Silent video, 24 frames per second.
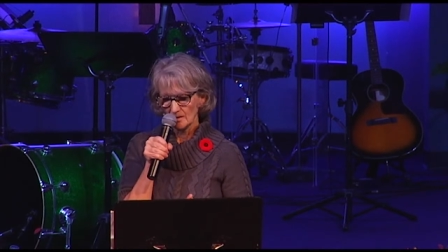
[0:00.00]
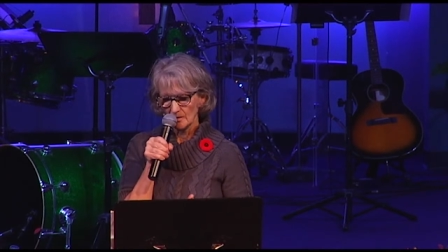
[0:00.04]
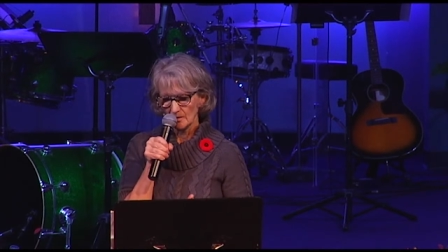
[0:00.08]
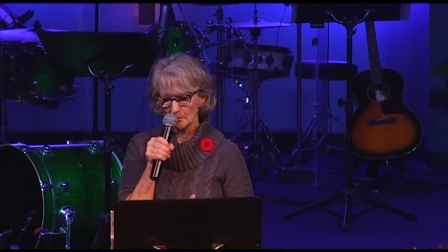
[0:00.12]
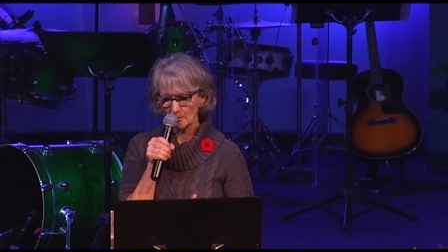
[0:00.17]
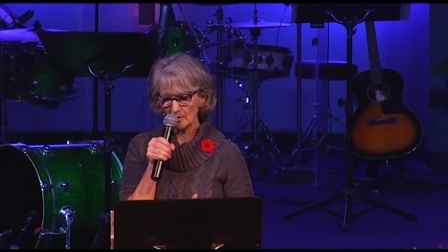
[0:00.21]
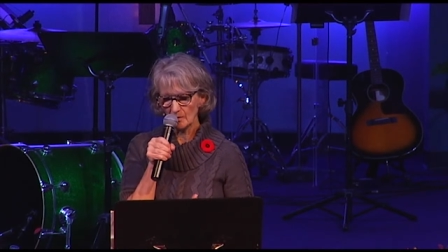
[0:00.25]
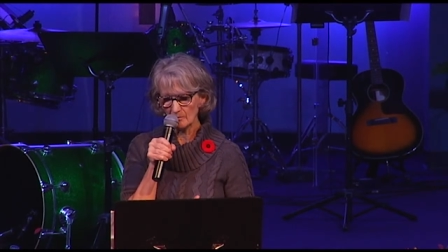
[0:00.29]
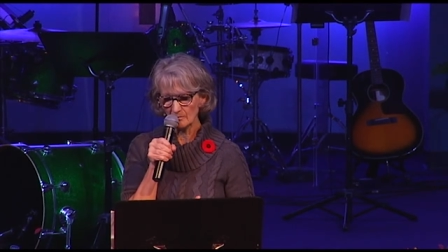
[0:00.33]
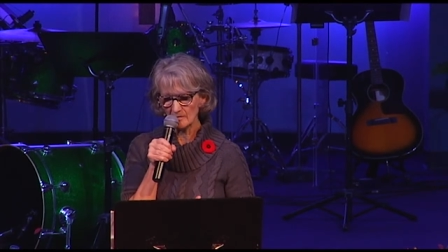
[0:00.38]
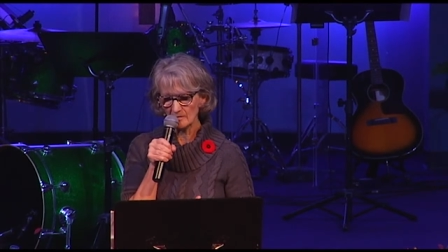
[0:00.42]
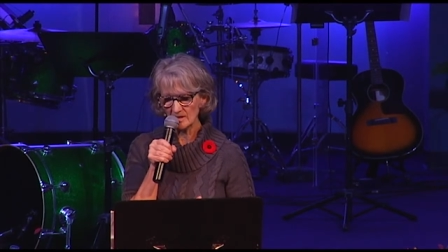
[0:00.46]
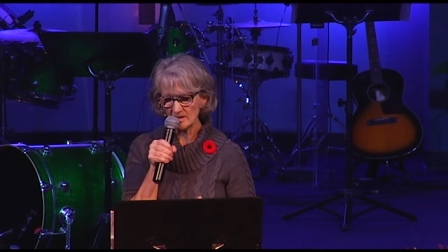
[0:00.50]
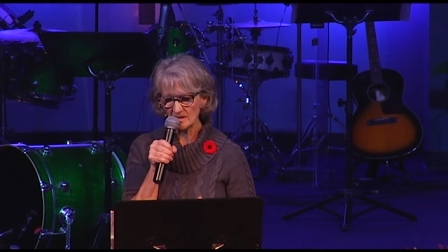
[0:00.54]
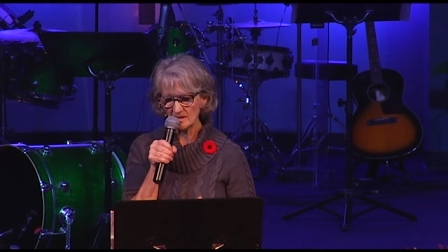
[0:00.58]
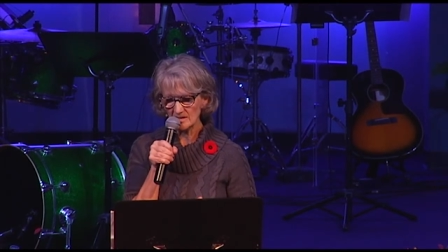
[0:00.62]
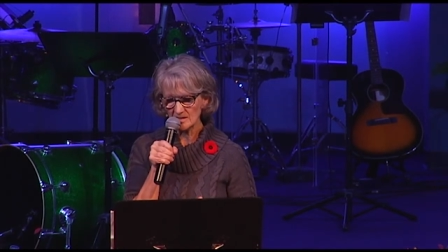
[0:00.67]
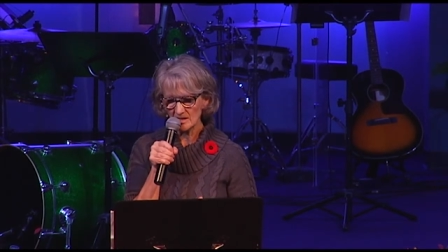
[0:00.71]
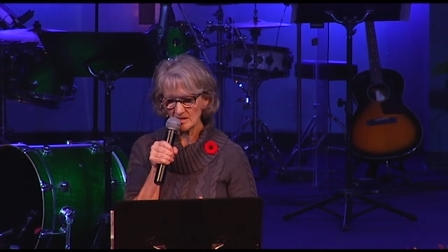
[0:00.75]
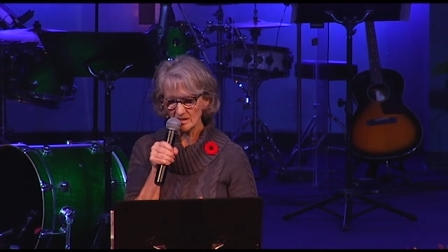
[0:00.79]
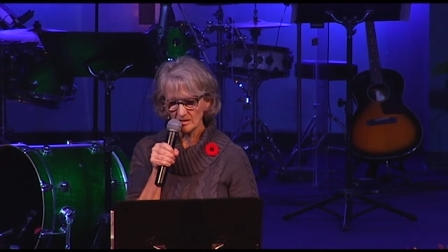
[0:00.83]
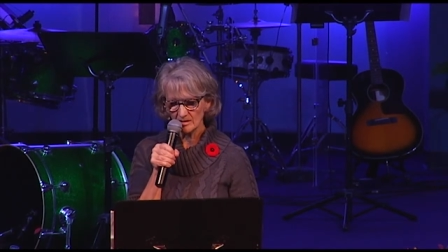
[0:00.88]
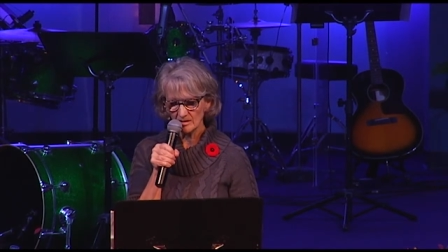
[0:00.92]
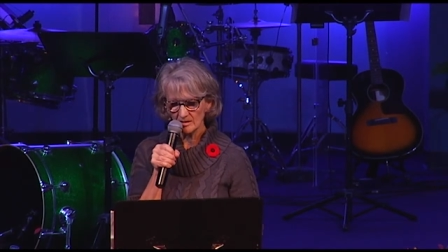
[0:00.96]
we
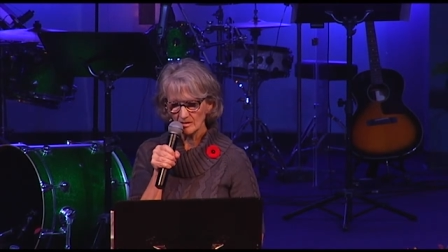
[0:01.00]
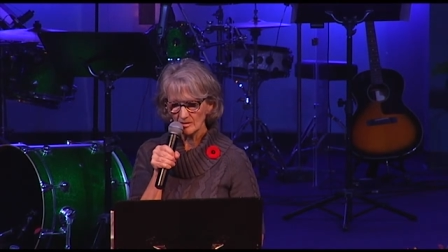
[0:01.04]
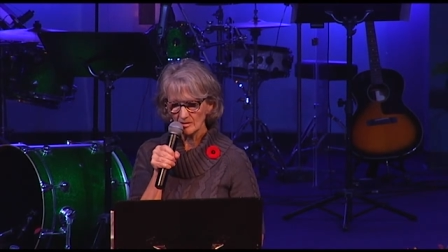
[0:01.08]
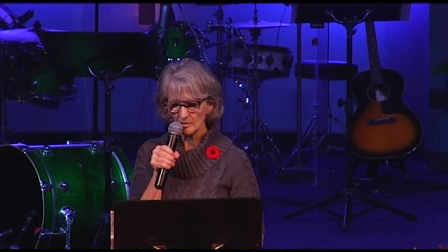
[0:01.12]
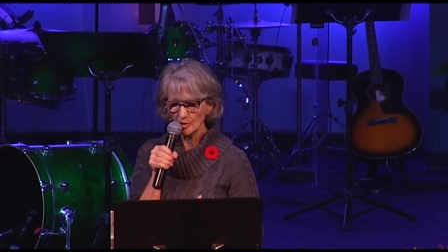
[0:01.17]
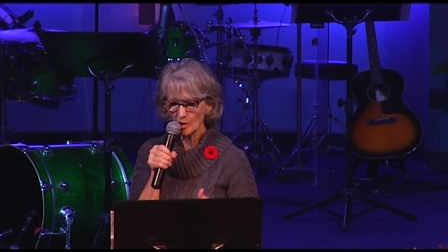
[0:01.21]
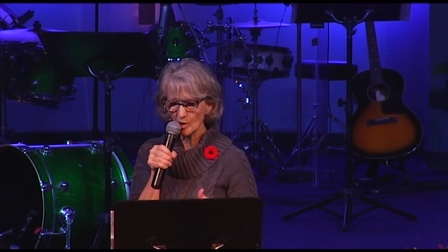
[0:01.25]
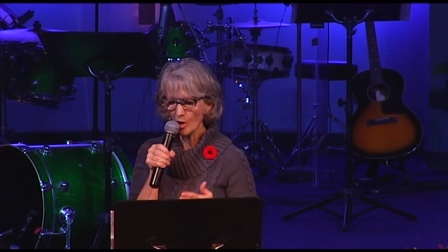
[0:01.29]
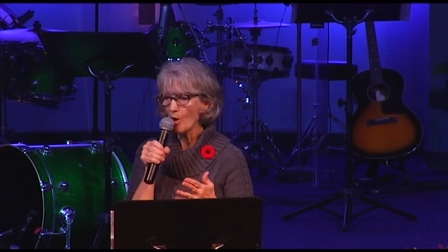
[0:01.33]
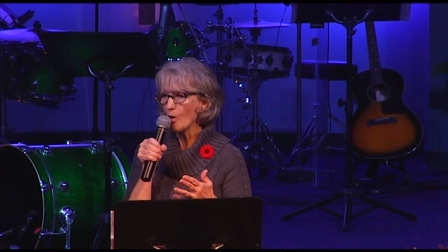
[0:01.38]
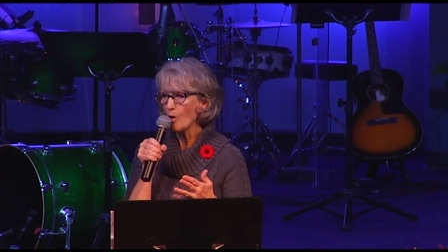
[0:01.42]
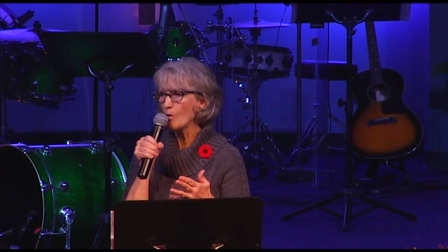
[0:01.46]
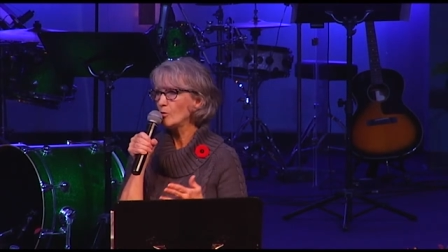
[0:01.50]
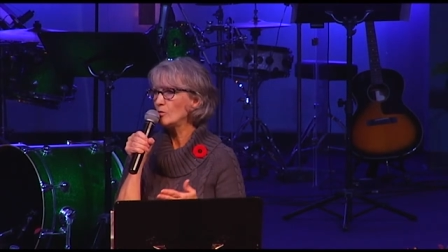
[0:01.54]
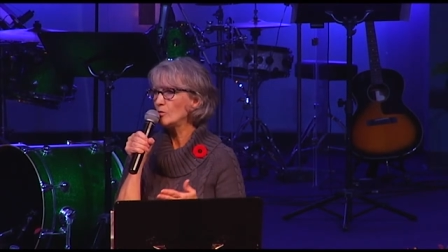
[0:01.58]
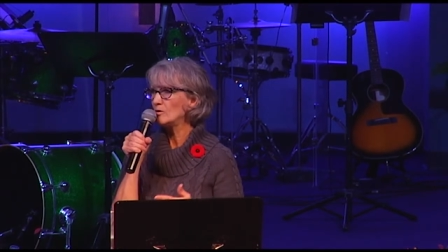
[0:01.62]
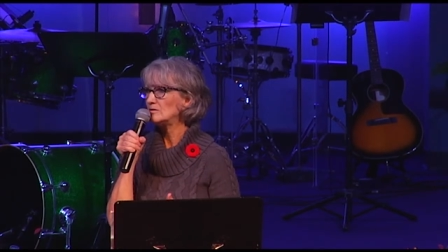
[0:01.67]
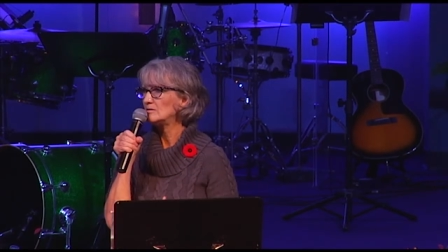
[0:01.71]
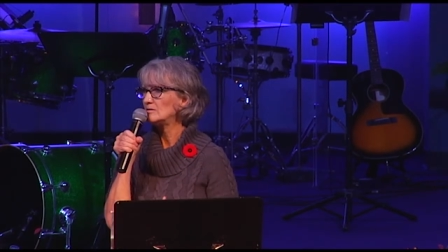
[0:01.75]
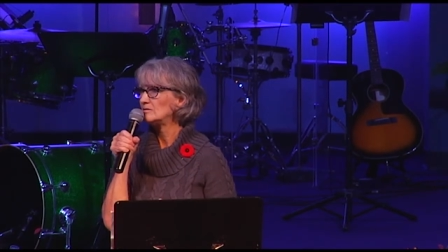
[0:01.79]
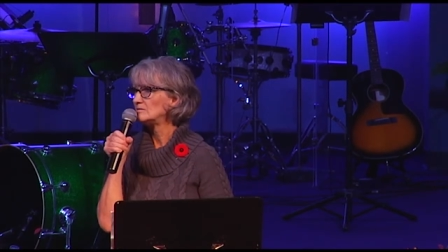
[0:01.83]
read, go,